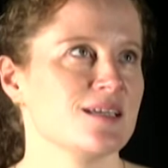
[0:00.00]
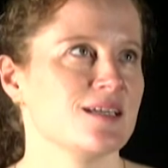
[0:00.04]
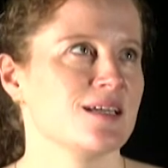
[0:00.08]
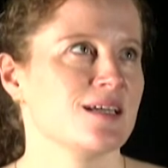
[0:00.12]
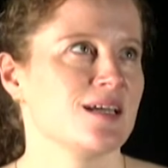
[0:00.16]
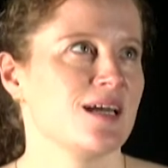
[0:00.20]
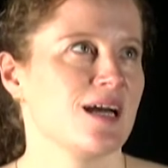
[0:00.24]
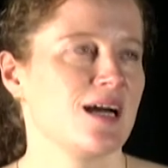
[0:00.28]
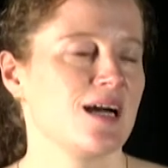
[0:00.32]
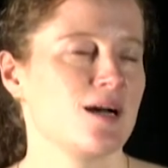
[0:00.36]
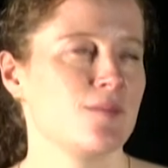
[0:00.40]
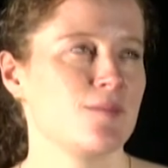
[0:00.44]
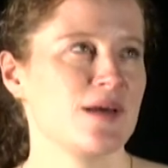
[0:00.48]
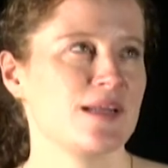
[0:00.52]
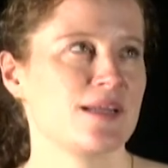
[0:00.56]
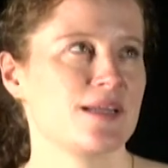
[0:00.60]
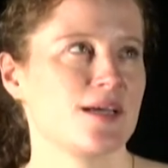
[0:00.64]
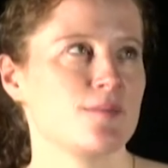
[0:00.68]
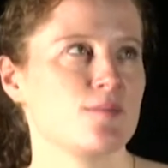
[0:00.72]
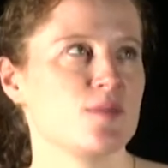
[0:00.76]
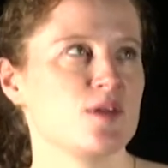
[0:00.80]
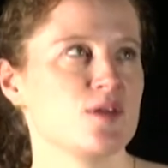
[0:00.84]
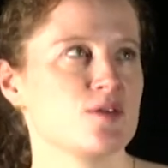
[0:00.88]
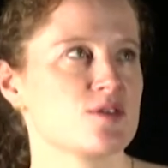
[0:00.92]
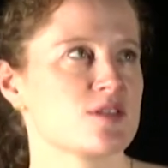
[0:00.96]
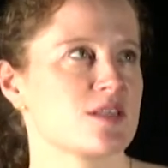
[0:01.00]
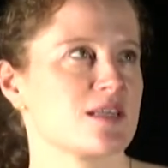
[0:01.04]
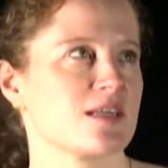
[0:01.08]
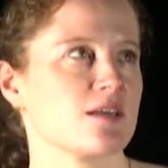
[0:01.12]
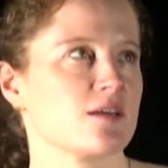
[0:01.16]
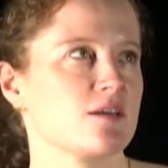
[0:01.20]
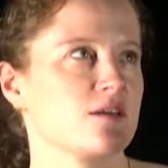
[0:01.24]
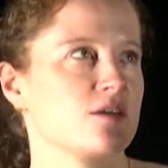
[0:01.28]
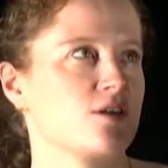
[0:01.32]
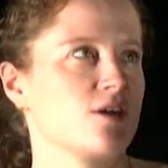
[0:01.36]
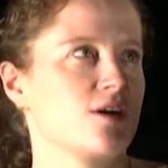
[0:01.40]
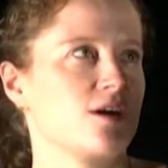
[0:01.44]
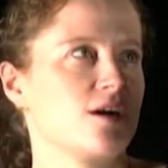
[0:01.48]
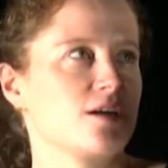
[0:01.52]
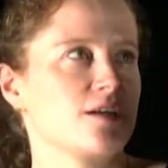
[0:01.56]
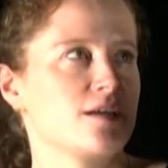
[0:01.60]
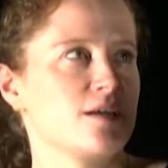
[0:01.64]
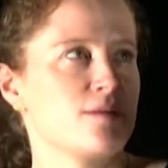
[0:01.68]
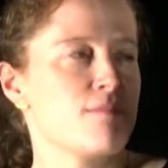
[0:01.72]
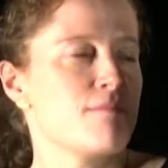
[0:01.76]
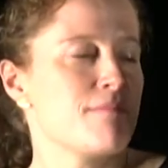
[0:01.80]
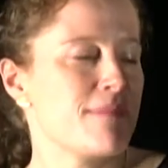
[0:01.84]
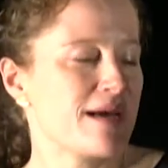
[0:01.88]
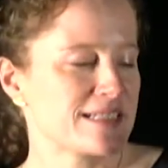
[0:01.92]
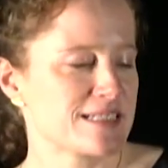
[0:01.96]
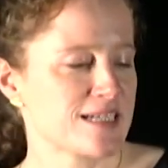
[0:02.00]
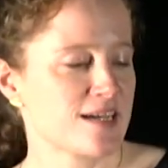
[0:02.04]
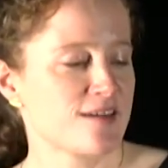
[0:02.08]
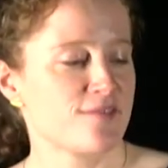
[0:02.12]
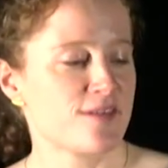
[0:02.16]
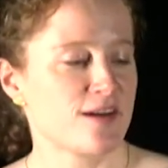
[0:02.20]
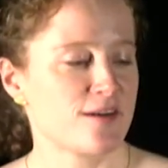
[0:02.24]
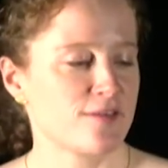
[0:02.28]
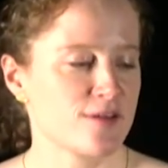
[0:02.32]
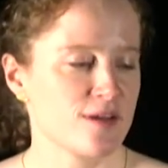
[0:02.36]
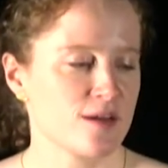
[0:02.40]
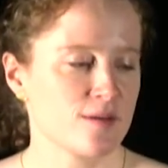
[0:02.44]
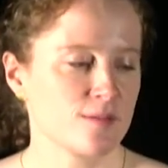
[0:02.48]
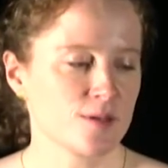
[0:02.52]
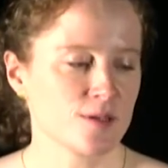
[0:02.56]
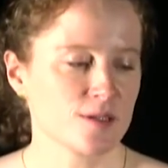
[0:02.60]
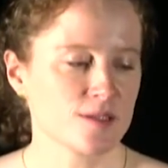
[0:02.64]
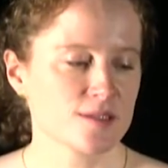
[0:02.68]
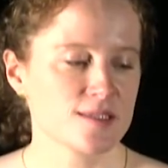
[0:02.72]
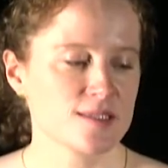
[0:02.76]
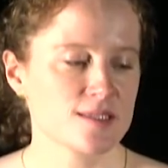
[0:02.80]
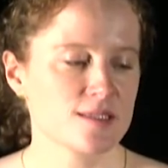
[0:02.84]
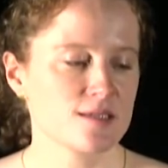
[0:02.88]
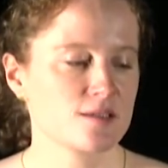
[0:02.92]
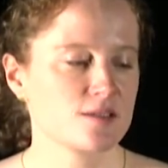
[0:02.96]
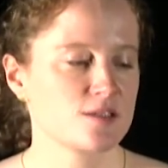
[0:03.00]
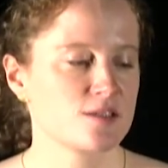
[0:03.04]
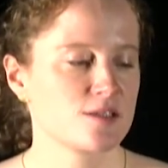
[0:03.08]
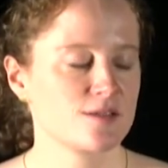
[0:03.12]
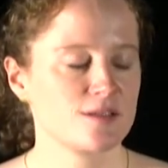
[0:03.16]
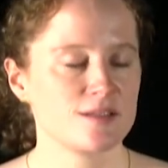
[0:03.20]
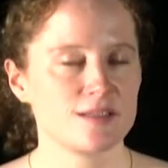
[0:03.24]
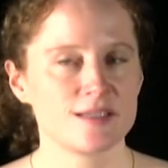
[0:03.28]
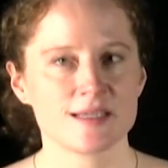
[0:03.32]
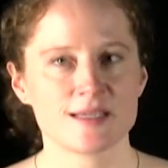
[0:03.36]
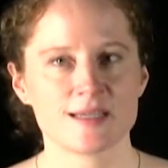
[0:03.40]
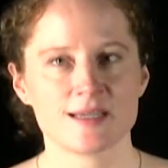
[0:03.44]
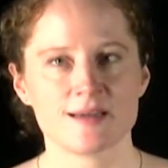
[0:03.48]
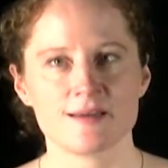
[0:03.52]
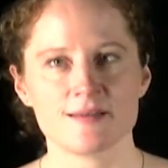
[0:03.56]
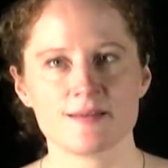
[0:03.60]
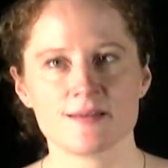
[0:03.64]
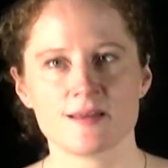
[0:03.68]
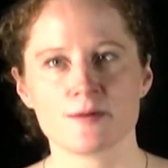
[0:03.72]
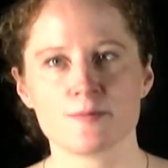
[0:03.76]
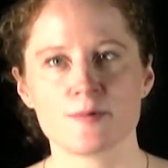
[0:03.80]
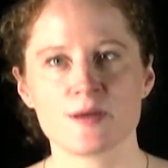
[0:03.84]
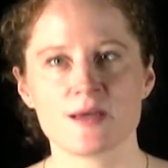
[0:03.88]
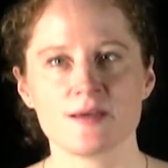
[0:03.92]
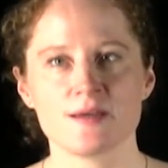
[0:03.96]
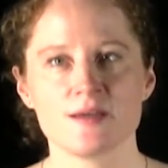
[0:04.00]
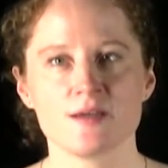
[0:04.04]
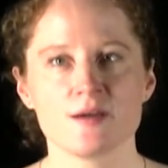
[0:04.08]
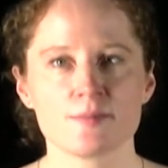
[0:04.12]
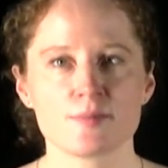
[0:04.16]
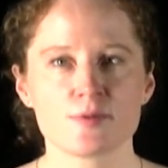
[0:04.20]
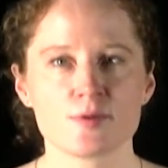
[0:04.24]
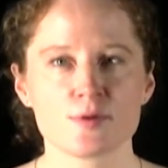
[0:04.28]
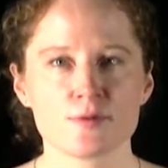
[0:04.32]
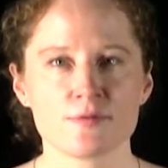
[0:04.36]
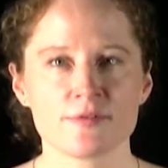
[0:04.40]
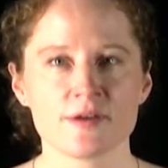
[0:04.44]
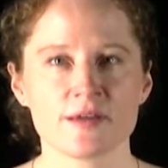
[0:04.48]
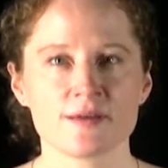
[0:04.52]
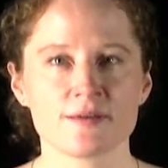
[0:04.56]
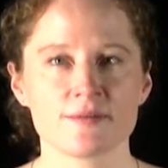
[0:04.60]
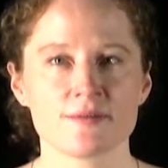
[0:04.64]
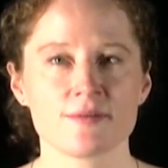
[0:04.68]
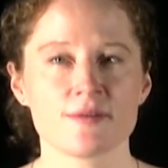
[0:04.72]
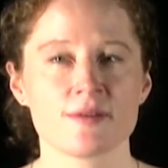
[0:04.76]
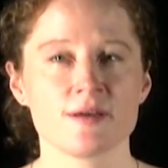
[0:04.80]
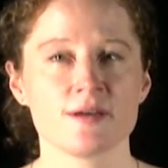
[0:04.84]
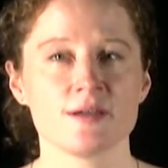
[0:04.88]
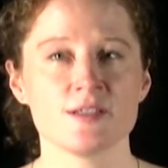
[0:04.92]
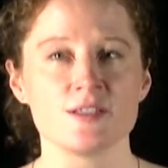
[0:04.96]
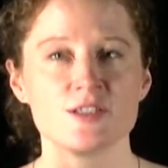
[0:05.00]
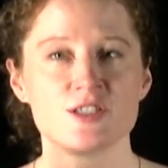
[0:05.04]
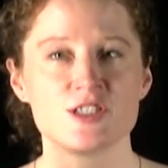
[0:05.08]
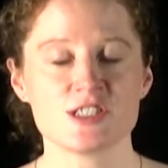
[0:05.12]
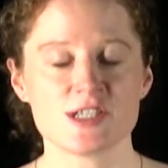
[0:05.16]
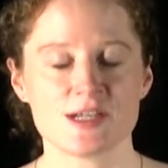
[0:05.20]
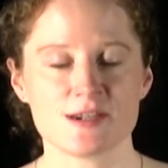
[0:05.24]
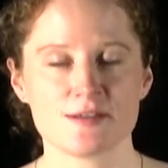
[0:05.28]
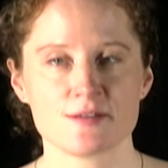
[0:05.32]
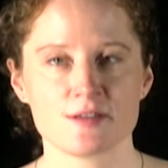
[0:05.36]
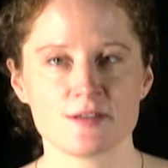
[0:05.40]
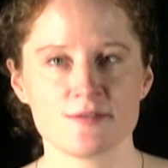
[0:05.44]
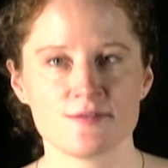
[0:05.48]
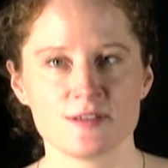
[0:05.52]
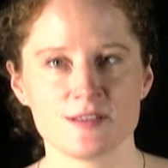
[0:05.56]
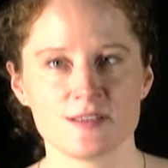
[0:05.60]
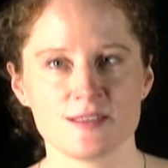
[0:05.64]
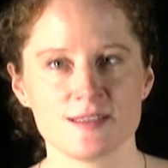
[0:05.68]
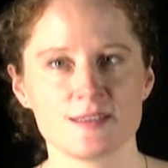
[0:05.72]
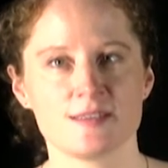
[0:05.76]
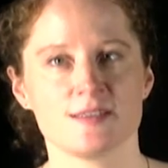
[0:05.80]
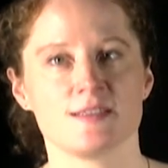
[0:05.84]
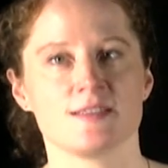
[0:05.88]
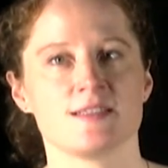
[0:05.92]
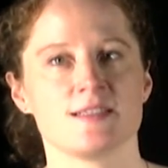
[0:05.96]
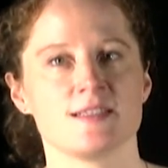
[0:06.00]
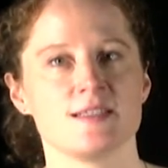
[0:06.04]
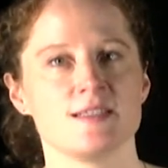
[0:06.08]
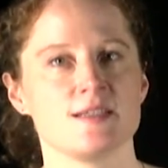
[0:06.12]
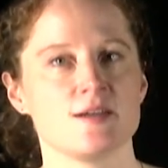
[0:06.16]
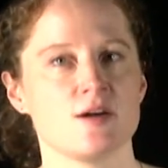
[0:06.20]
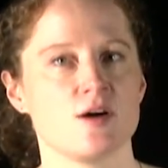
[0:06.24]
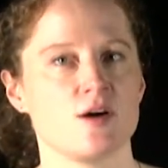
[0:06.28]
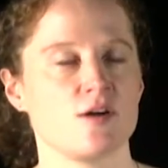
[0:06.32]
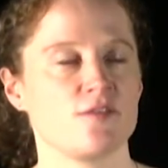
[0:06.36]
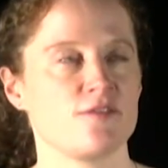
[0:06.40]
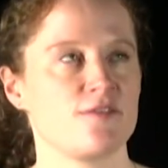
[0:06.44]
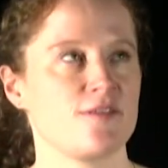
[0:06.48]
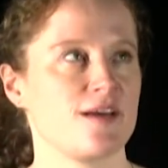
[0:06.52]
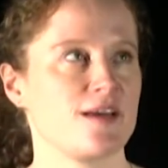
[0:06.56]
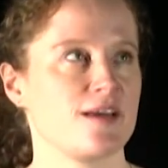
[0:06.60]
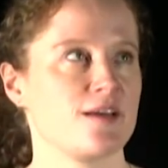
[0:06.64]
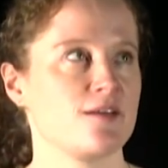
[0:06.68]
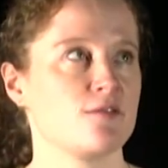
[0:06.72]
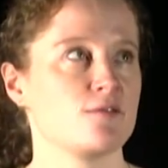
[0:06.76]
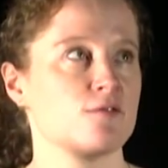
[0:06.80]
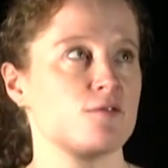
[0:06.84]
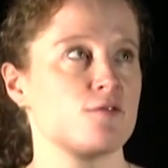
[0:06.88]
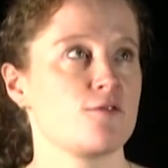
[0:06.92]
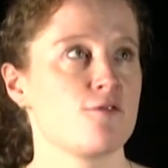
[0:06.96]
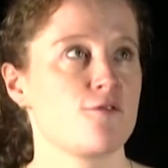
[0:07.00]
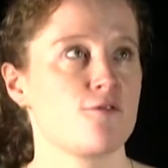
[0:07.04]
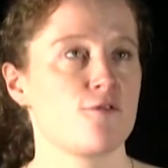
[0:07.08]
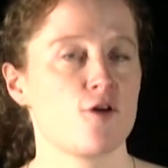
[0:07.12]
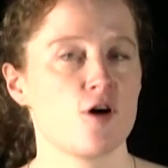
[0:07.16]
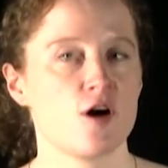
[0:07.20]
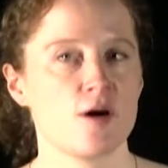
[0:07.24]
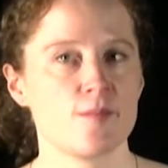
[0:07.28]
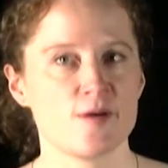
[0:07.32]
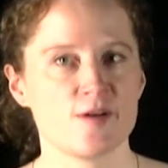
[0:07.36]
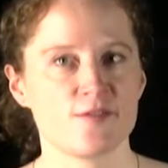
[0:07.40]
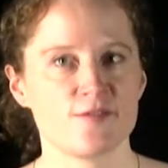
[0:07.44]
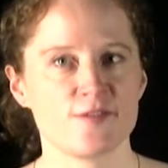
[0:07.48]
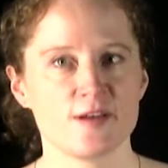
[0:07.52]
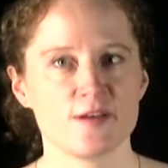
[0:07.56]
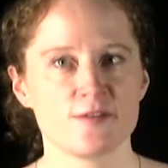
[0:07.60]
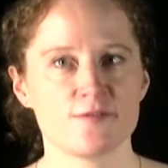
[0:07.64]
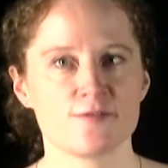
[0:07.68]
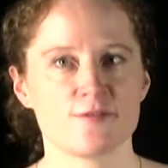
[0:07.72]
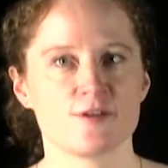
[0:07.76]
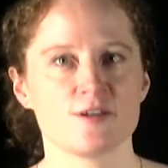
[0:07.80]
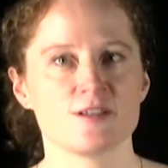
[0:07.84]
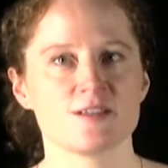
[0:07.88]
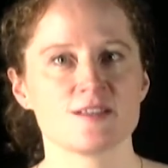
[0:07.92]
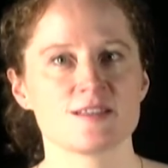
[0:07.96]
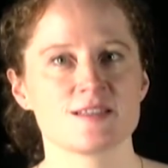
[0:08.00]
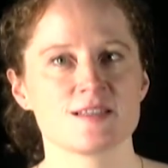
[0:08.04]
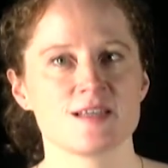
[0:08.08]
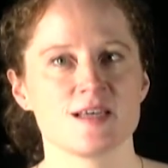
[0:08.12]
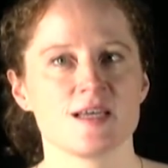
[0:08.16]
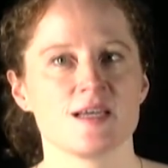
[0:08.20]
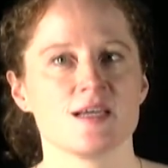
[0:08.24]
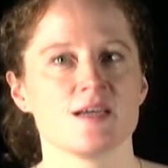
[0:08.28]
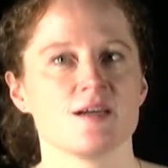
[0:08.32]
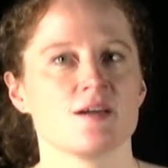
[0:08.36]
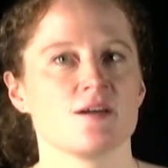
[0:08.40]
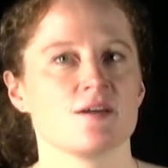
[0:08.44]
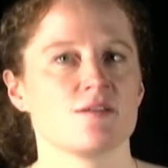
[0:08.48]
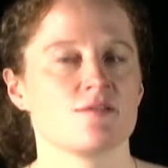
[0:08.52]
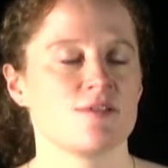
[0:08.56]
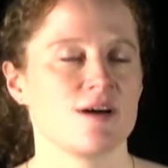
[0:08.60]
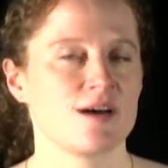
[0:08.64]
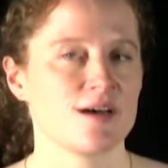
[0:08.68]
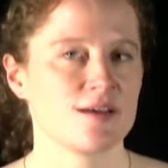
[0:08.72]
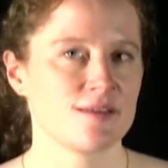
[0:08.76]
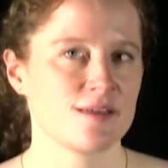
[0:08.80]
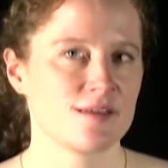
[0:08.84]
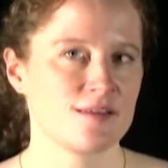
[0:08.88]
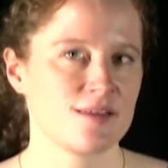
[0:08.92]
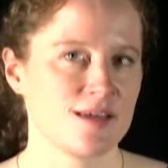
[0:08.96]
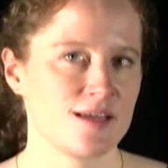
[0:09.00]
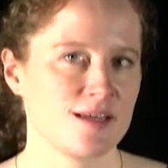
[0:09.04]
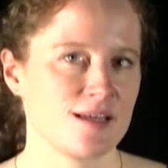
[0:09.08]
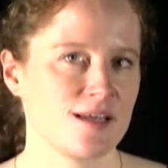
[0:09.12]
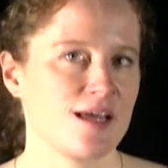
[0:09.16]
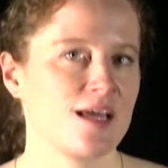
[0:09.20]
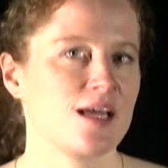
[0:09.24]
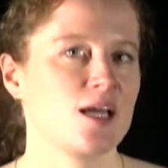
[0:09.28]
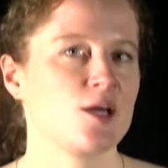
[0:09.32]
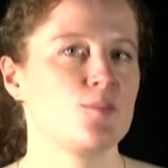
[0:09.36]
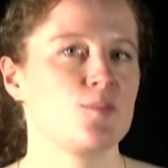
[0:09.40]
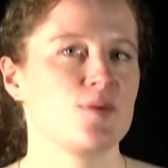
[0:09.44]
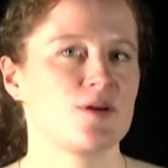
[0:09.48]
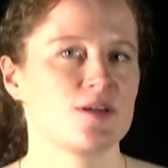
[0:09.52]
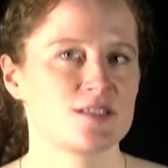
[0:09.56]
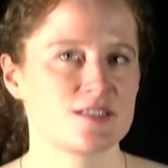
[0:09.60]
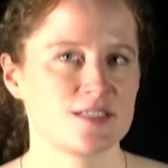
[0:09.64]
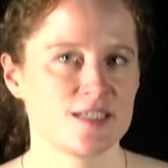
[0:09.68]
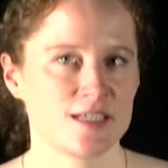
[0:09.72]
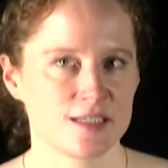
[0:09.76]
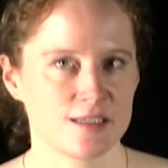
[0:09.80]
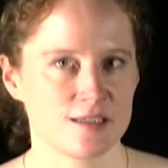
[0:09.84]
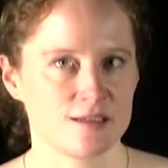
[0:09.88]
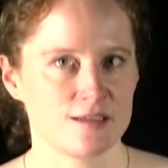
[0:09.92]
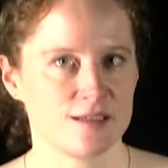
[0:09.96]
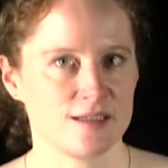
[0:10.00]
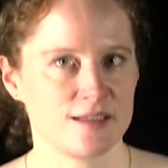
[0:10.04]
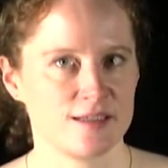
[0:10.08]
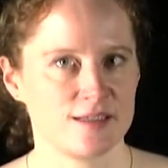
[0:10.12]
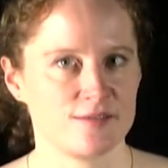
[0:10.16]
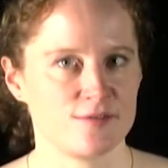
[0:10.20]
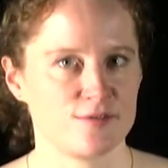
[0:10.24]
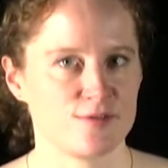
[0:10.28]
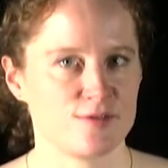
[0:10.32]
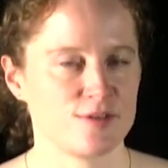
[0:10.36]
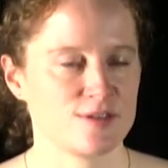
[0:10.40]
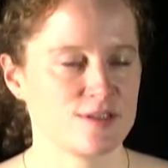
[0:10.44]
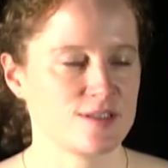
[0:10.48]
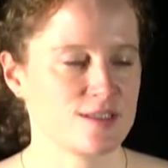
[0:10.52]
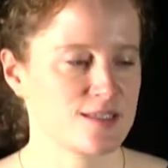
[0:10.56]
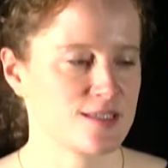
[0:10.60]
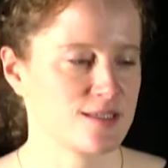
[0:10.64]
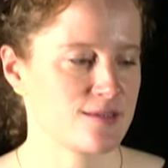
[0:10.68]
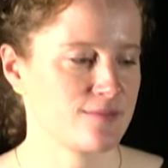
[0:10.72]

And I'm using curly meta variables to indicate that we are here proving the general validity of a form of inference rather than a particular inference.